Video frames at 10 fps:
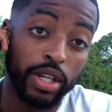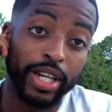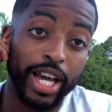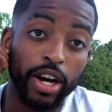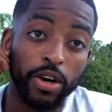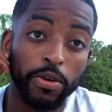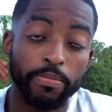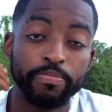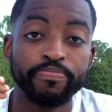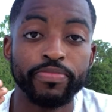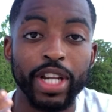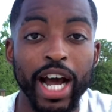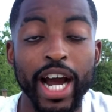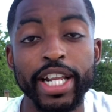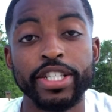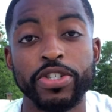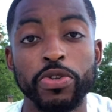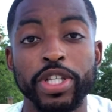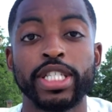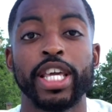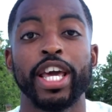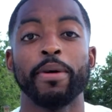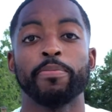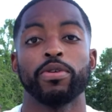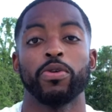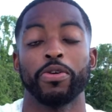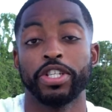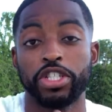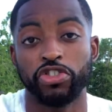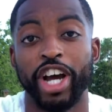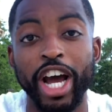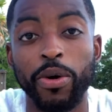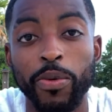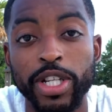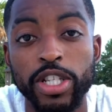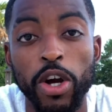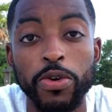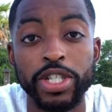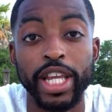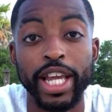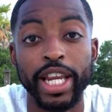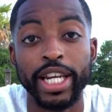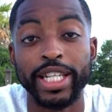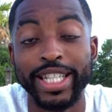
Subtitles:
Now, ID2, this camp or this tryout was hosted in